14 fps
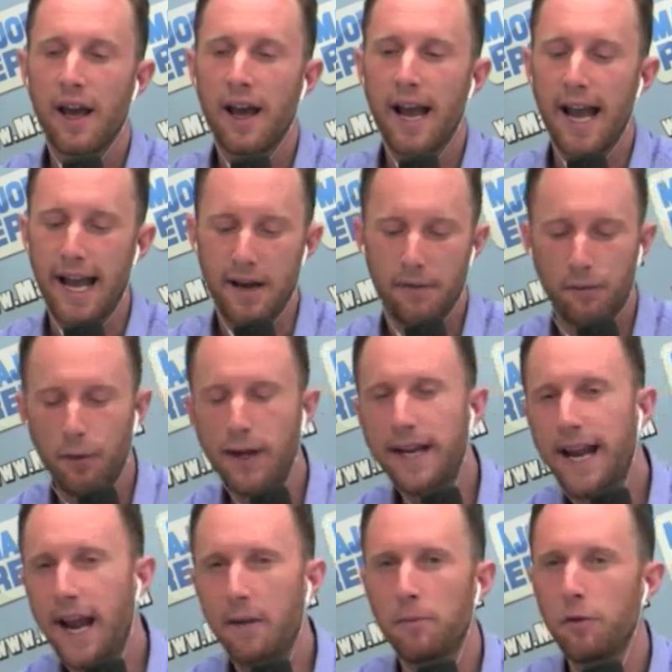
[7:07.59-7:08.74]
And if we
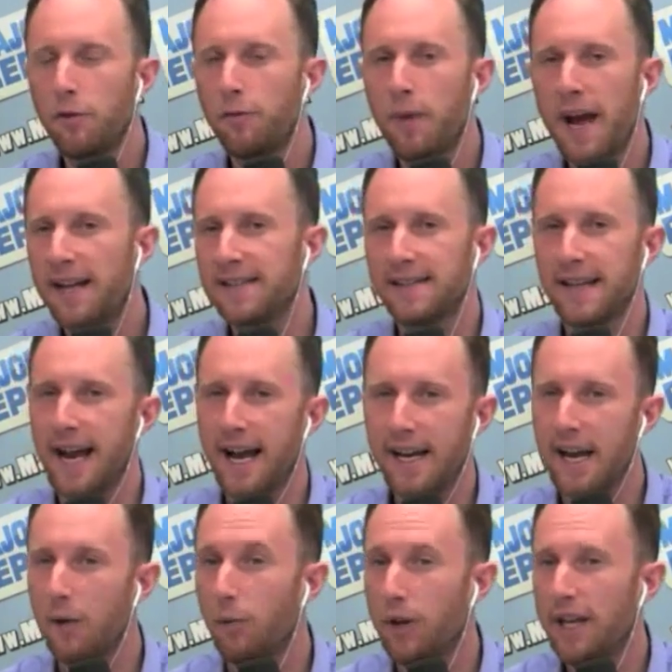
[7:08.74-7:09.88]
can't move past that
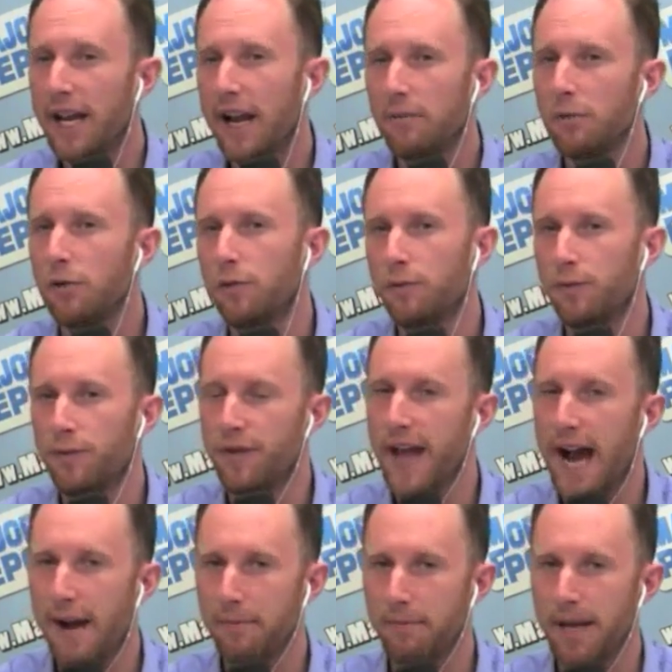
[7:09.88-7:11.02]
and we can't move
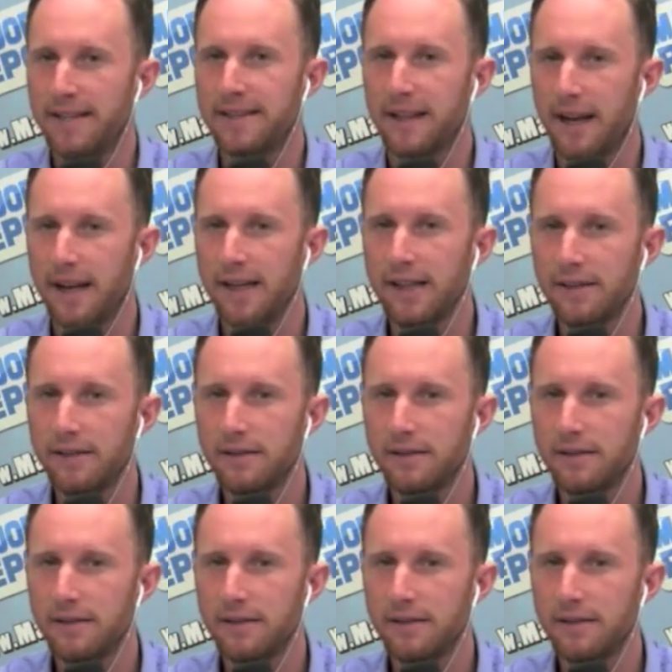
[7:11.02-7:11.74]
that baseline,